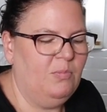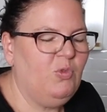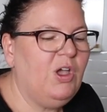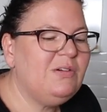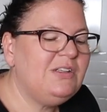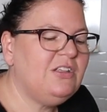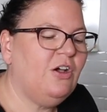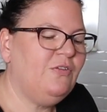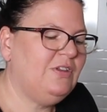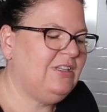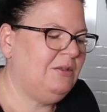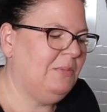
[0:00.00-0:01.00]
we always
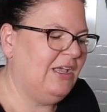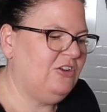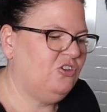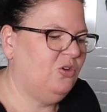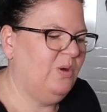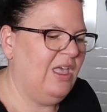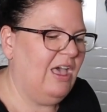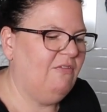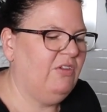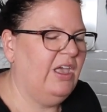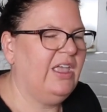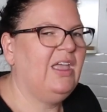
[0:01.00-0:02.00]
obviously make sure we
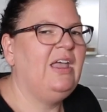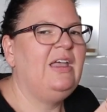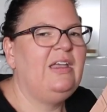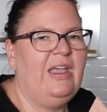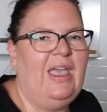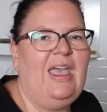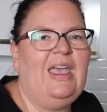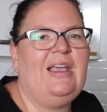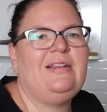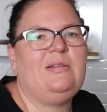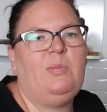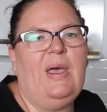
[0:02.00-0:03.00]
have like
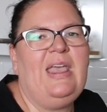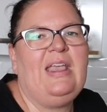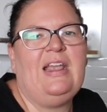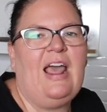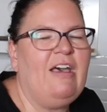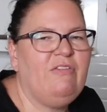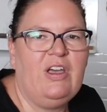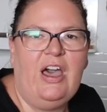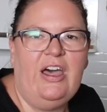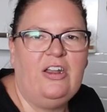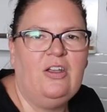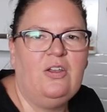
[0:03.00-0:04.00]
eggs, bacon,
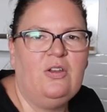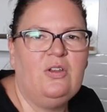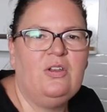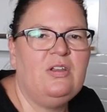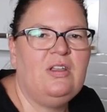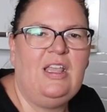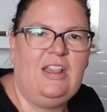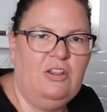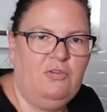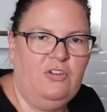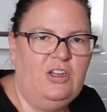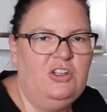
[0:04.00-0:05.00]
avocado in
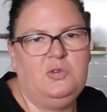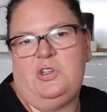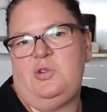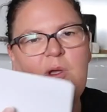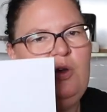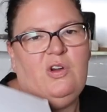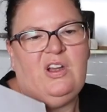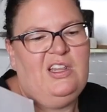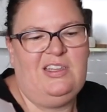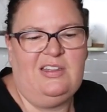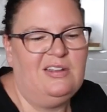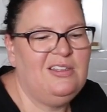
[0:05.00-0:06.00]
the fridge, which we
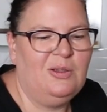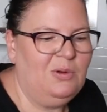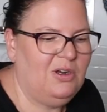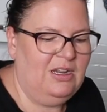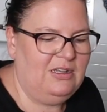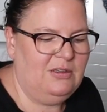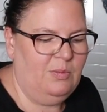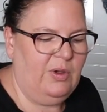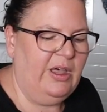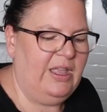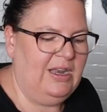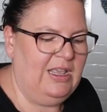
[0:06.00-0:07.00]
already did, so we don't need to
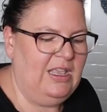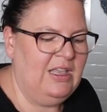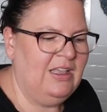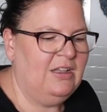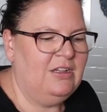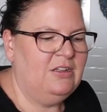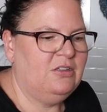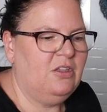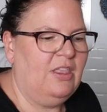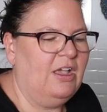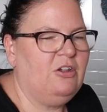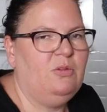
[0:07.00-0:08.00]
buy any.
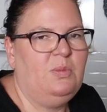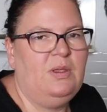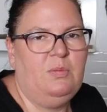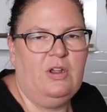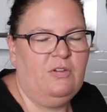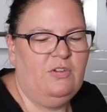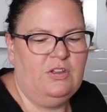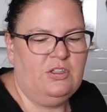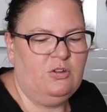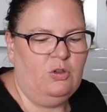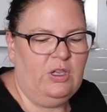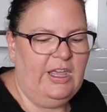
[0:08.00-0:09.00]
So that could be
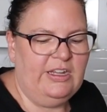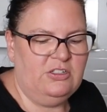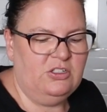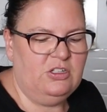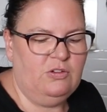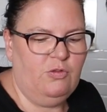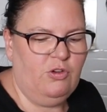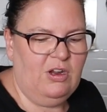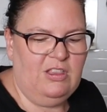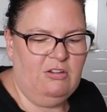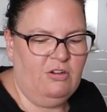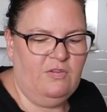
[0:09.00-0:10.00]
breakfast or lunch for
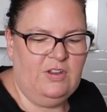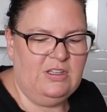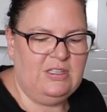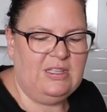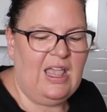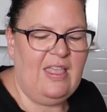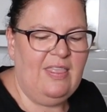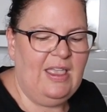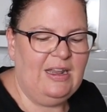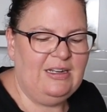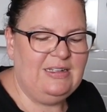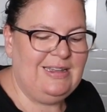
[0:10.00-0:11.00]
either of us. And
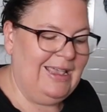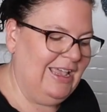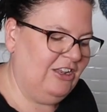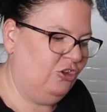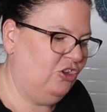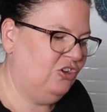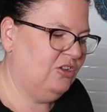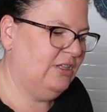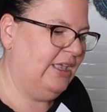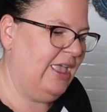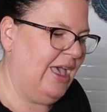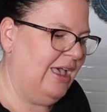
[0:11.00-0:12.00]
then Dan
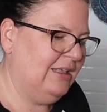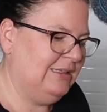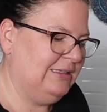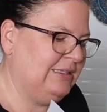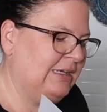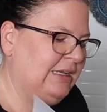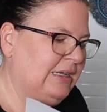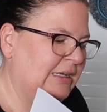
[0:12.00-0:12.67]
usually has